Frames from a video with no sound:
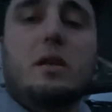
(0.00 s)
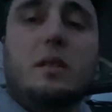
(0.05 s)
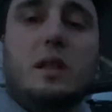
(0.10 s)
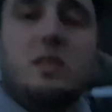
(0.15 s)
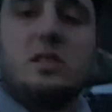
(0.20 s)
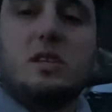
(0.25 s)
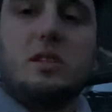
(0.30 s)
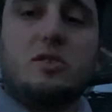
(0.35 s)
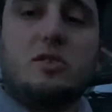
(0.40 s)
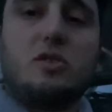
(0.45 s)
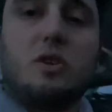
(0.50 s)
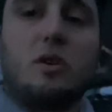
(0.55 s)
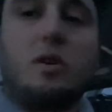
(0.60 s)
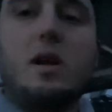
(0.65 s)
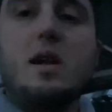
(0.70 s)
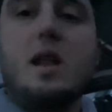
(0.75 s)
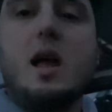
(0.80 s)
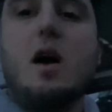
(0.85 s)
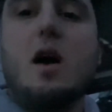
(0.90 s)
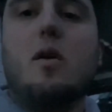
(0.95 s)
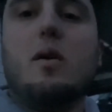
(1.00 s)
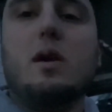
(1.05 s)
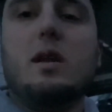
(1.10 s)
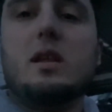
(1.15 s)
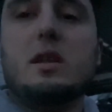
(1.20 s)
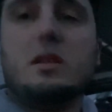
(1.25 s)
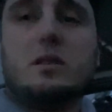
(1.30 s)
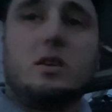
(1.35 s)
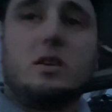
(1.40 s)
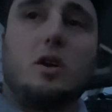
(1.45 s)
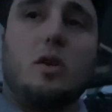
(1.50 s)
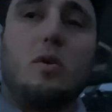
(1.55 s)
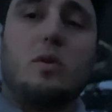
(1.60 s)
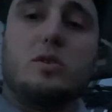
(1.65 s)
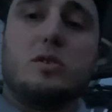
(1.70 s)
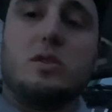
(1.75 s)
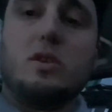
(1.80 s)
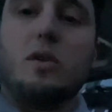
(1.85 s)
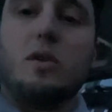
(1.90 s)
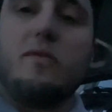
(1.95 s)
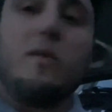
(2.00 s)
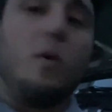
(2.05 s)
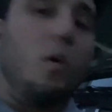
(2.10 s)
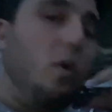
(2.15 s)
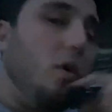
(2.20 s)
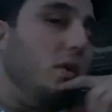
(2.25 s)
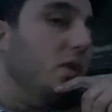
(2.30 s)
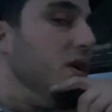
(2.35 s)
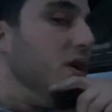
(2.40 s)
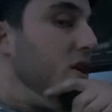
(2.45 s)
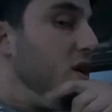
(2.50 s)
that's in the truck right now, and it to go into the 04.